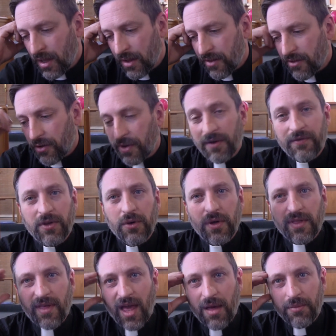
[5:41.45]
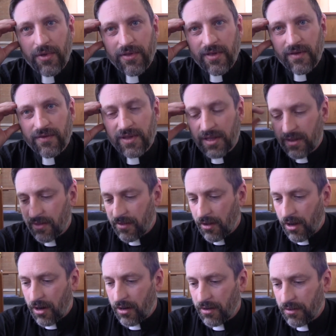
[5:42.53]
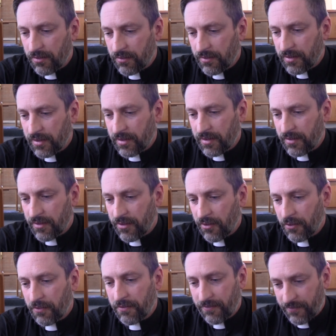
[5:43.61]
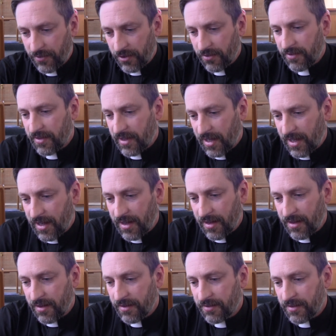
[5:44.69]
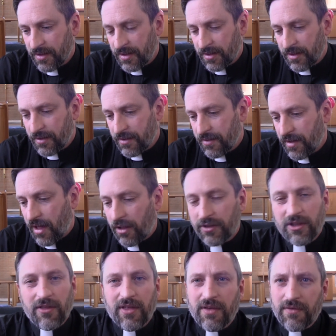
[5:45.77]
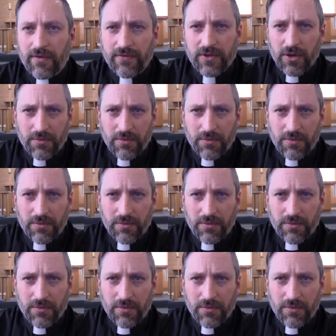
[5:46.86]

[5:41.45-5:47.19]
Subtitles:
So, and a few examples of these are, so first, I'll just give a few.